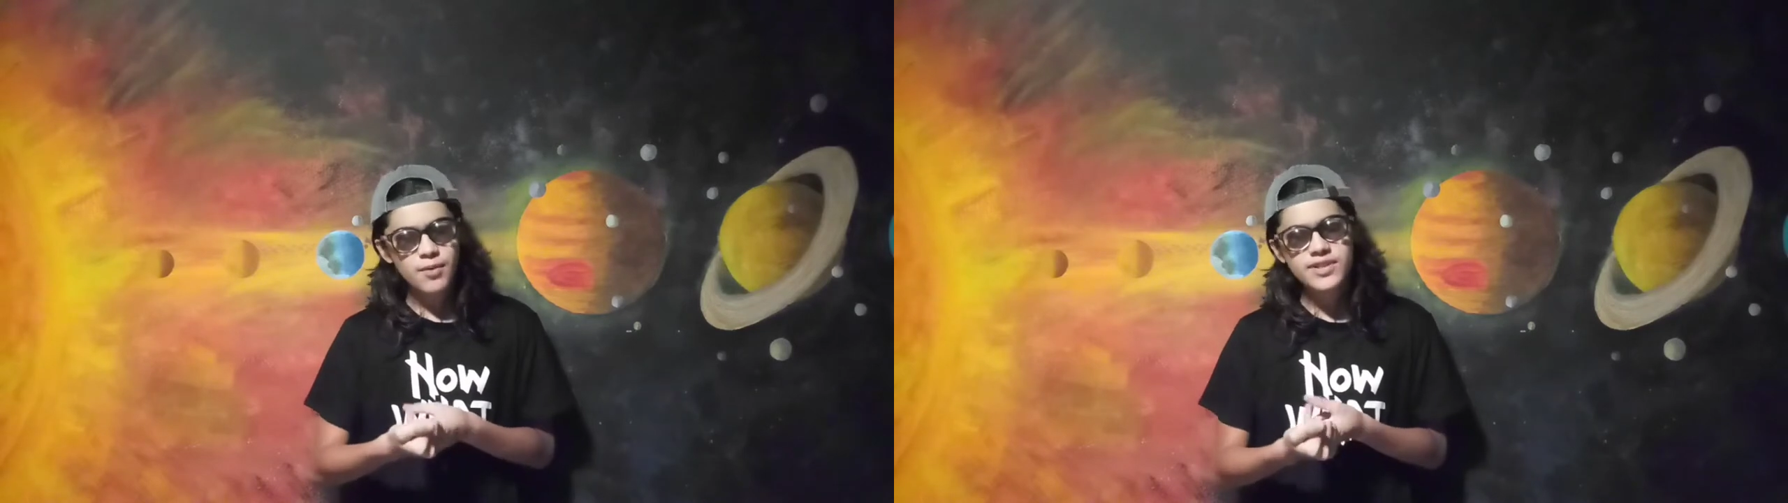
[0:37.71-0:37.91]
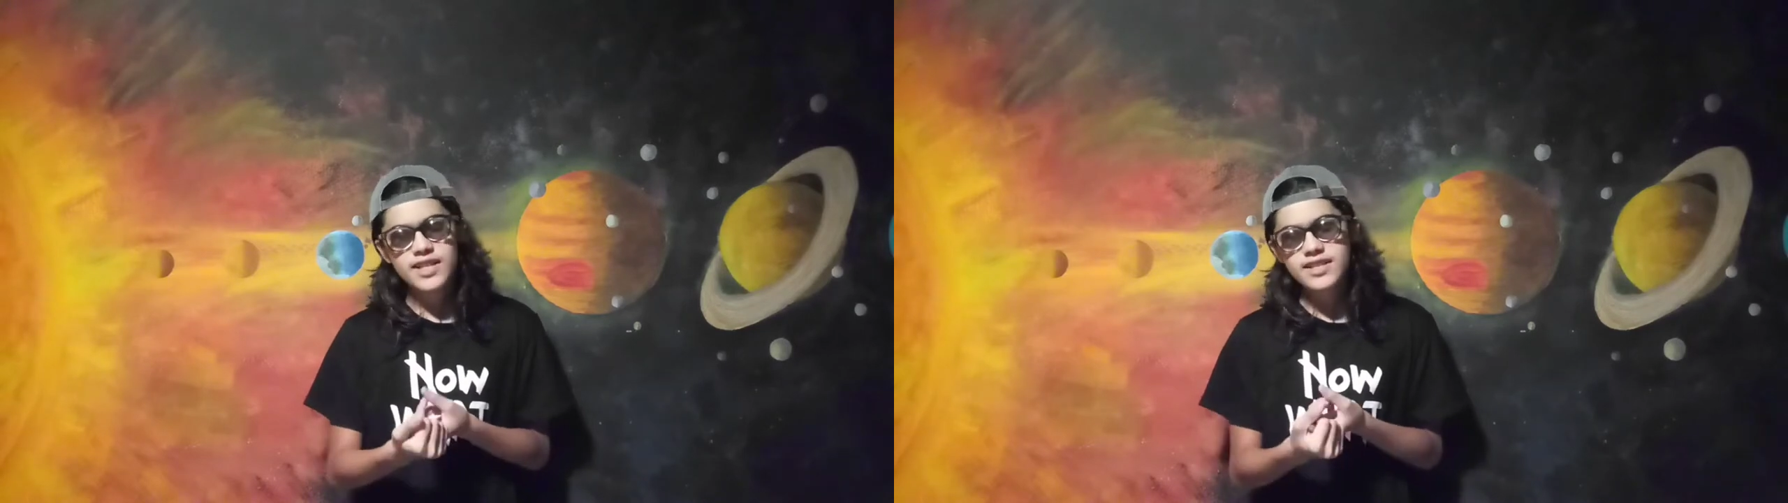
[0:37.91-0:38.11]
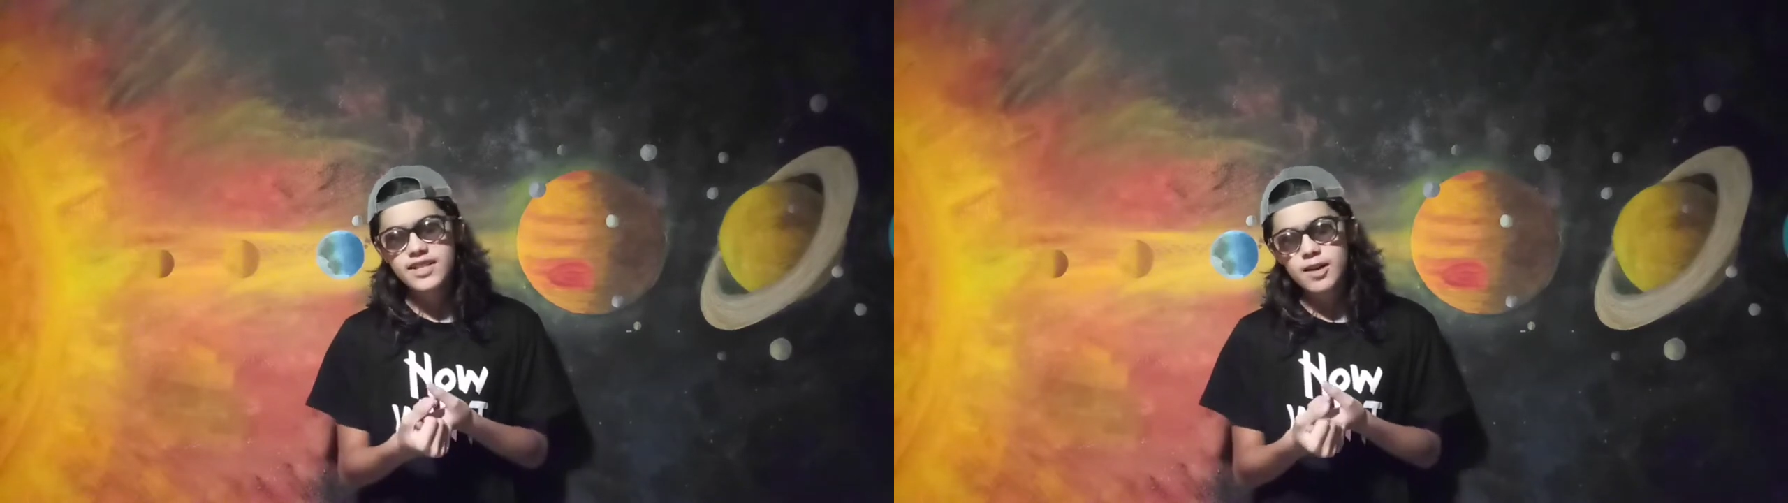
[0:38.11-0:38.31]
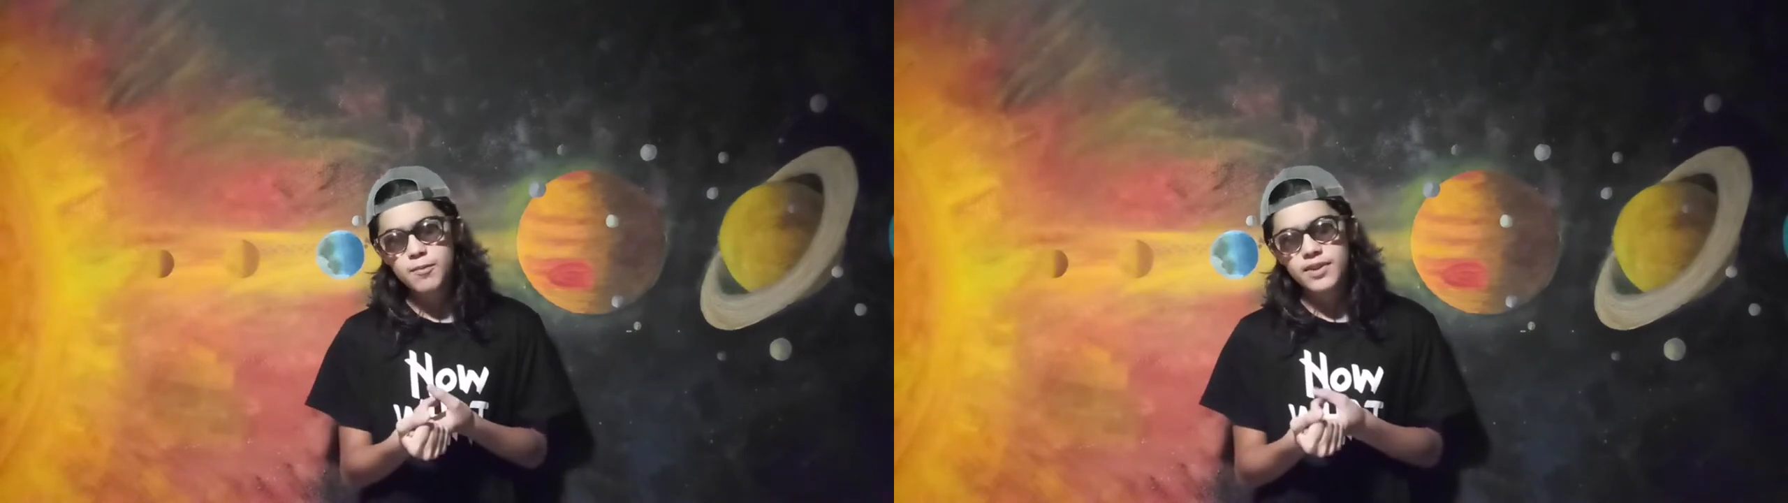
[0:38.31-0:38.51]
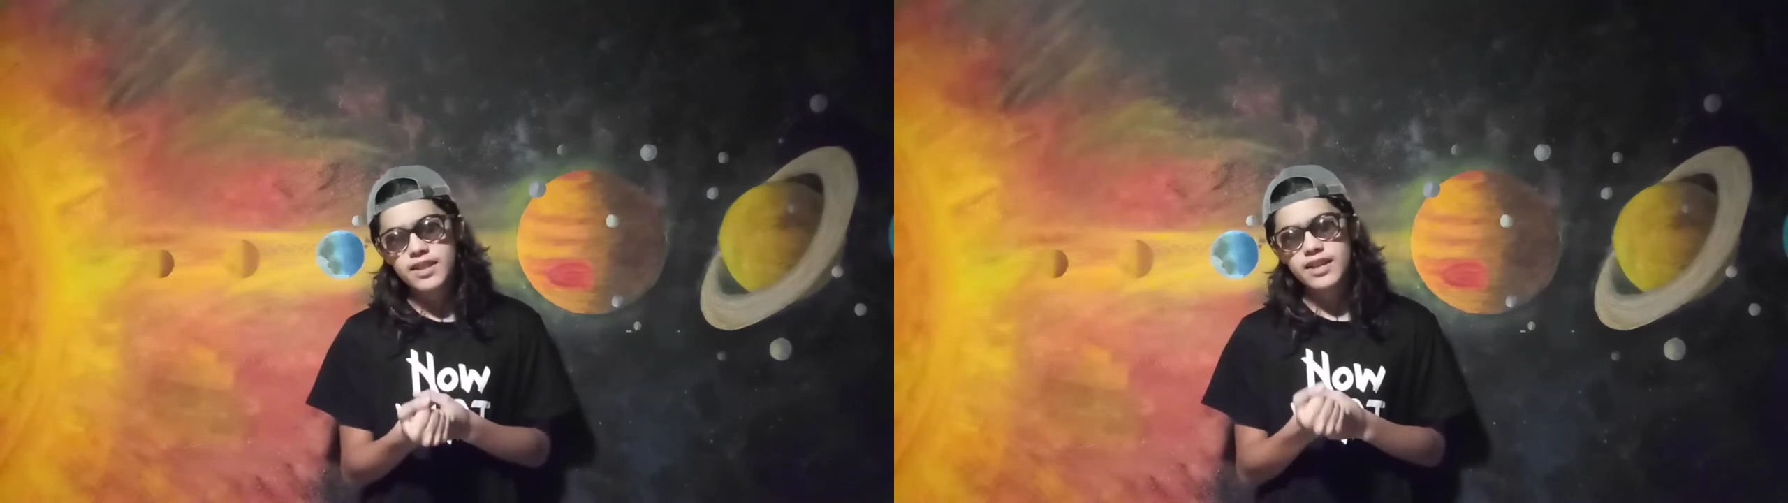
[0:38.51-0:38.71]
which ended up
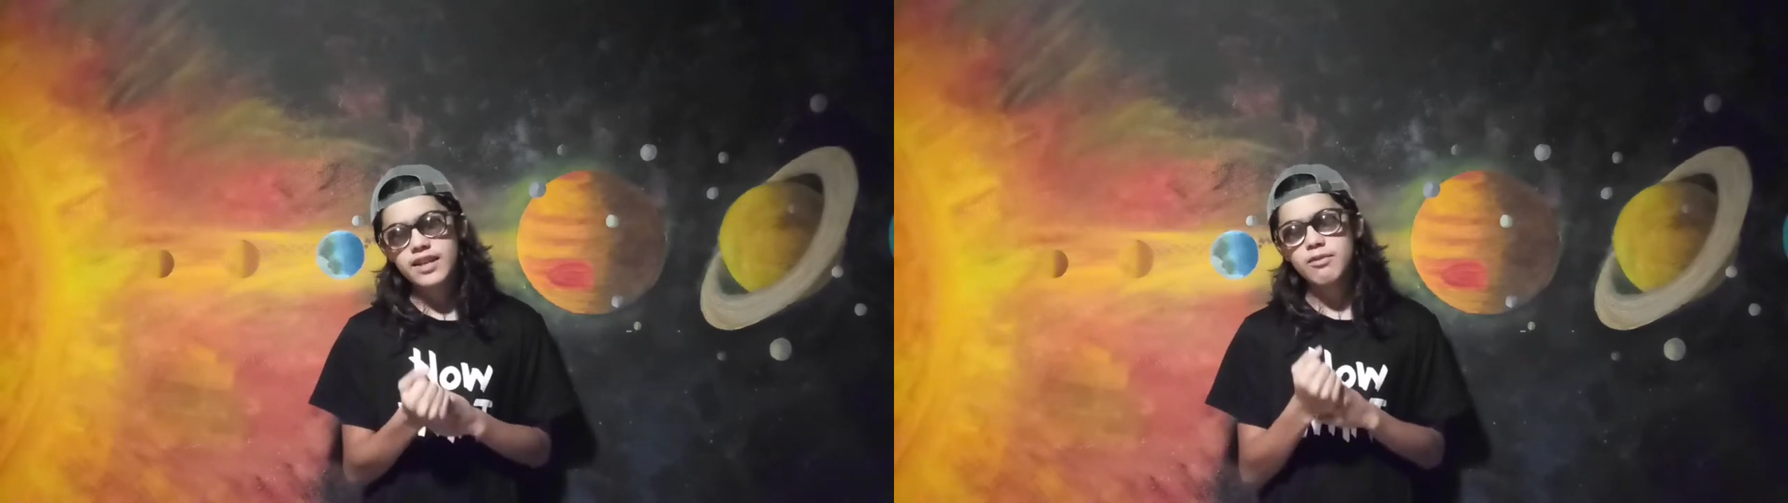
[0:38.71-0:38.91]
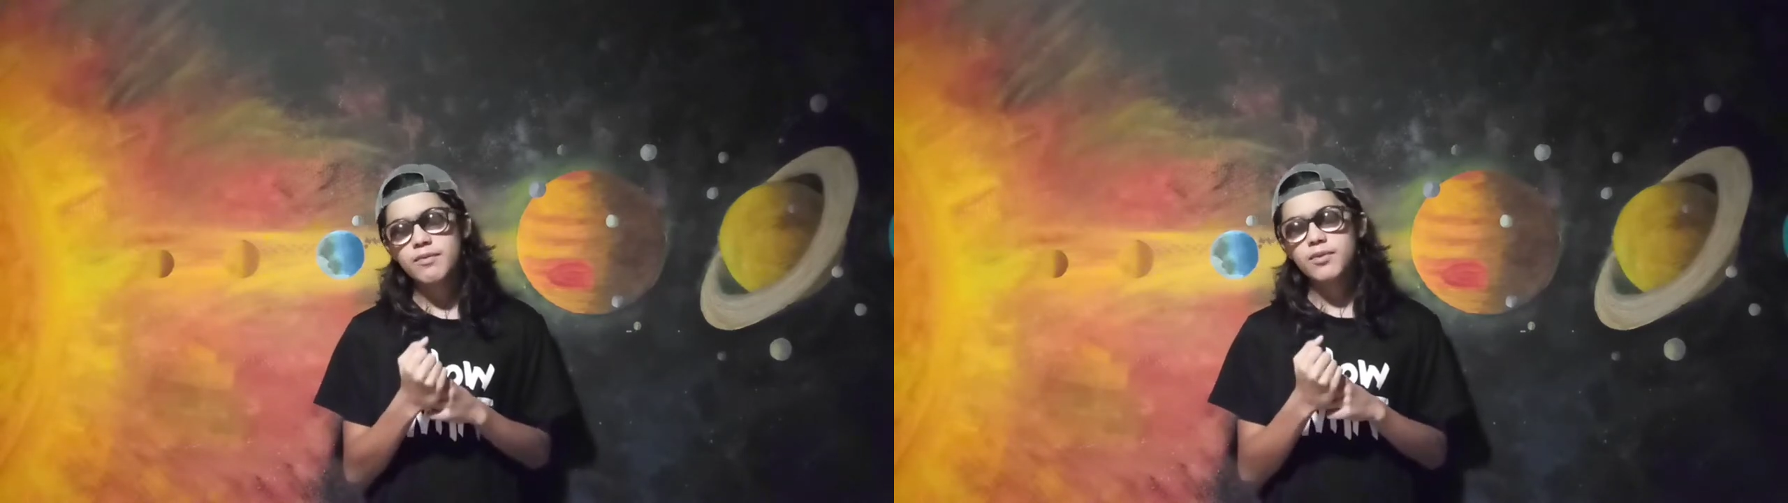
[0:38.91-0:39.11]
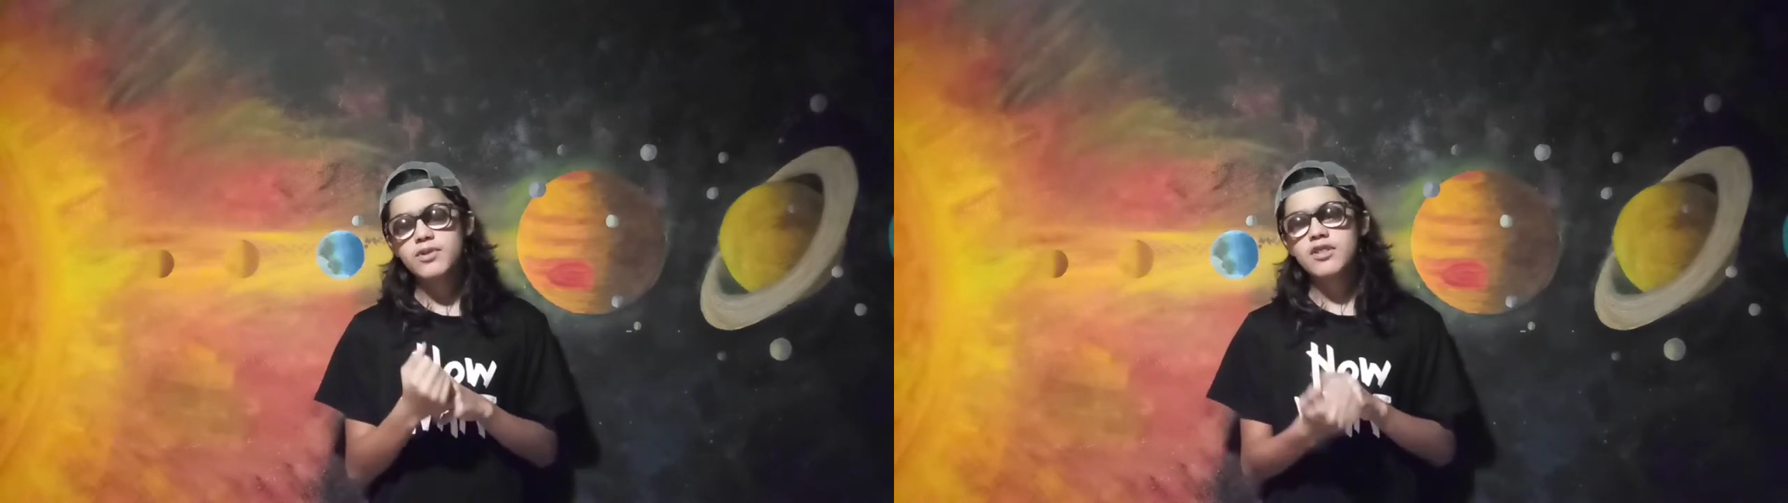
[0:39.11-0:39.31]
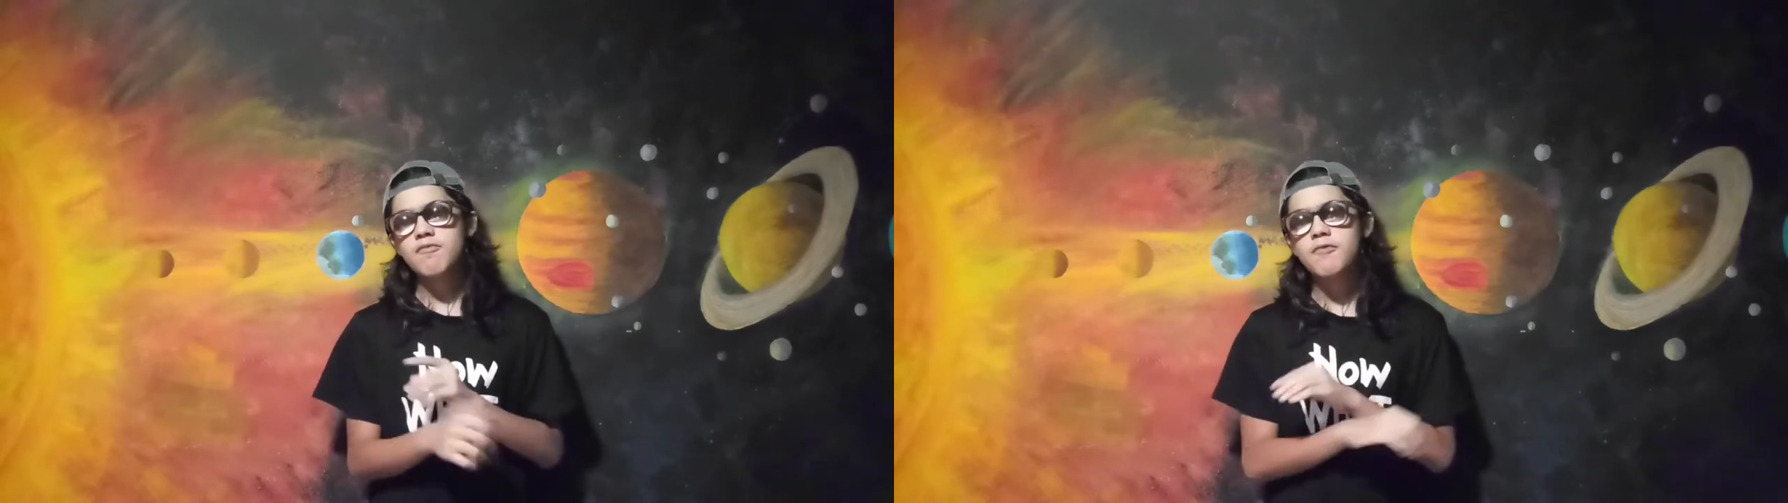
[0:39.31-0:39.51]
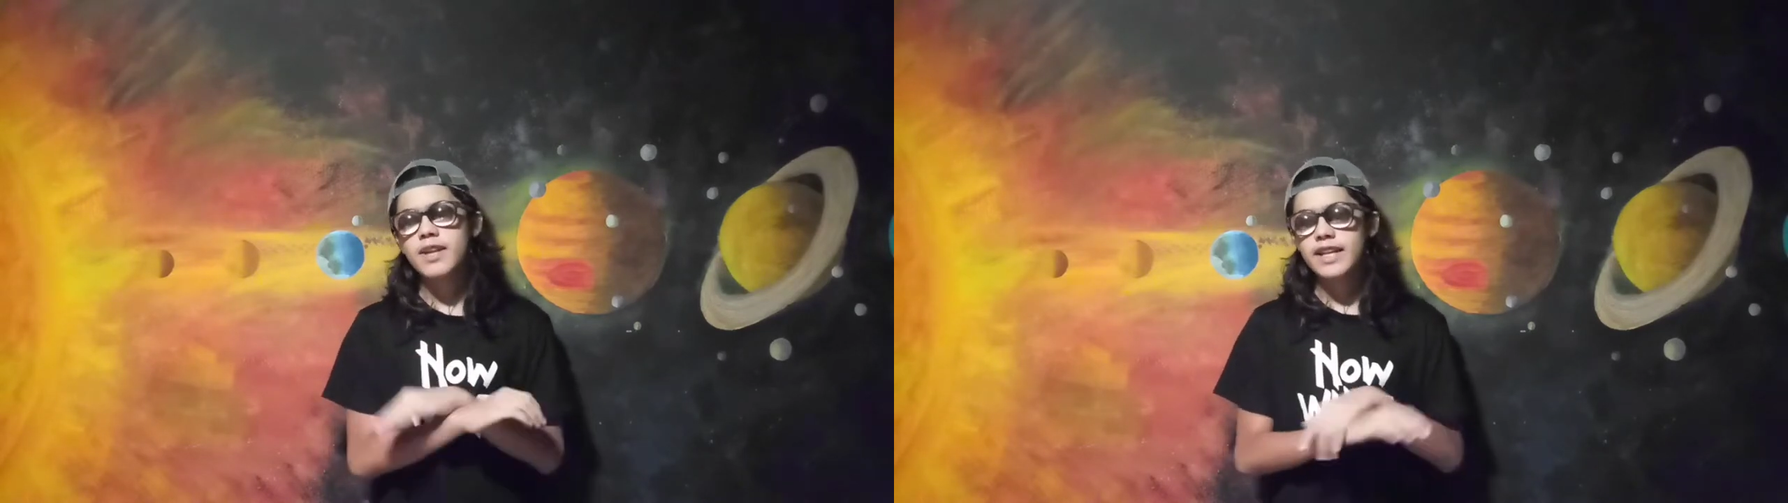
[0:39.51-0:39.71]
with the revolution of
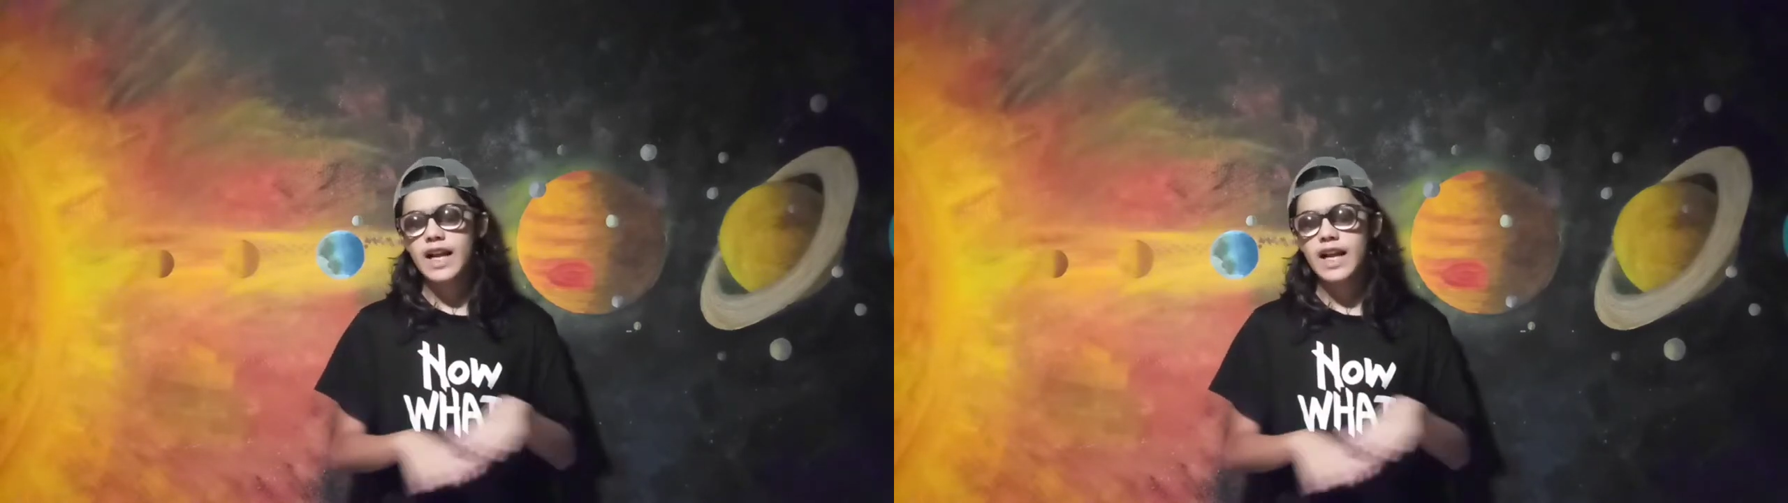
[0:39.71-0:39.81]
many